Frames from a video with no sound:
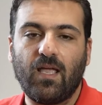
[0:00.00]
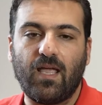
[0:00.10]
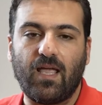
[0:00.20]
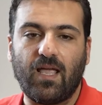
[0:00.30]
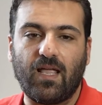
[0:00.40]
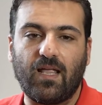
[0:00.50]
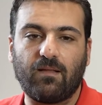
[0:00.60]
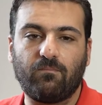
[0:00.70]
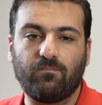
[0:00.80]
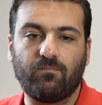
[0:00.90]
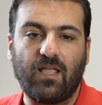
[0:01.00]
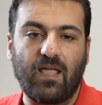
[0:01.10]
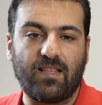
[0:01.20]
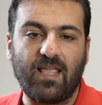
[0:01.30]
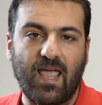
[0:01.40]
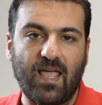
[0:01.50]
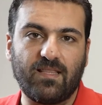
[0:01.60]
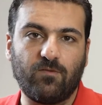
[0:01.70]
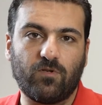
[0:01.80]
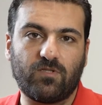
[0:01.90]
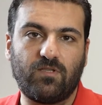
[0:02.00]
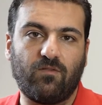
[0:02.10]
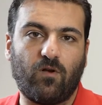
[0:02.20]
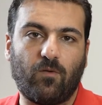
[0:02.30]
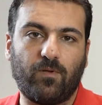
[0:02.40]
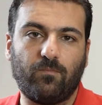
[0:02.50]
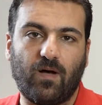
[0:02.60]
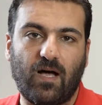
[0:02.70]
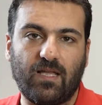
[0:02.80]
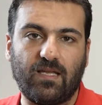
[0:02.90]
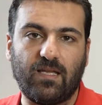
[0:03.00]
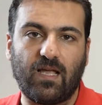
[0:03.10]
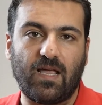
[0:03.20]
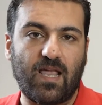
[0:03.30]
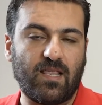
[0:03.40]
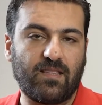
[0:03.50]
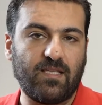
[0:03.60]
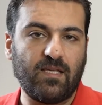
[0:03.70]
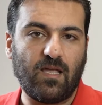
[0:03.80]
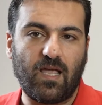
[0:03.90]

The hand was developed by IIT